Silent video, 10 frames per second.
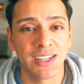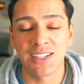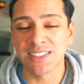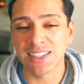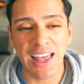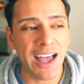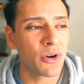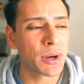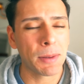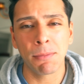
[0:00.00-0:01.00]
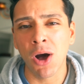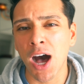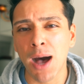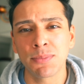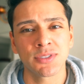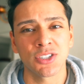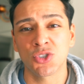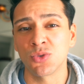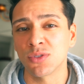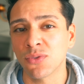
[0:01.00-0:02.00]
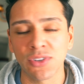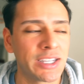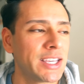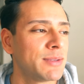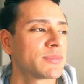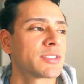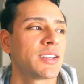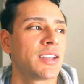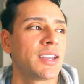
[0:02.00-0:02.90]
It is loud, it pops, it shoots flames.